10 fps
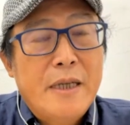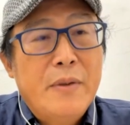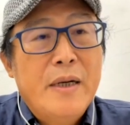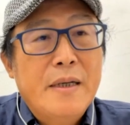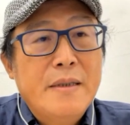I
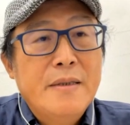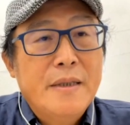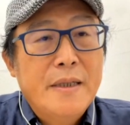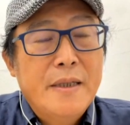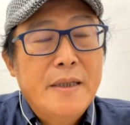think the movie
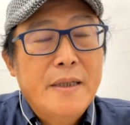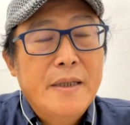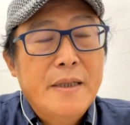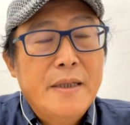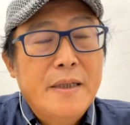is
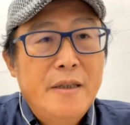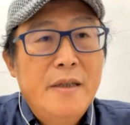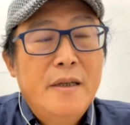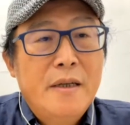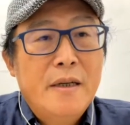talking about
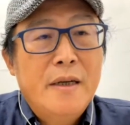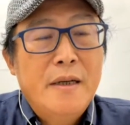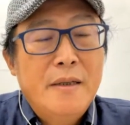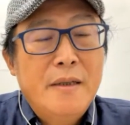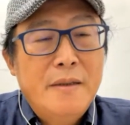the
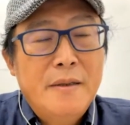Taiwan,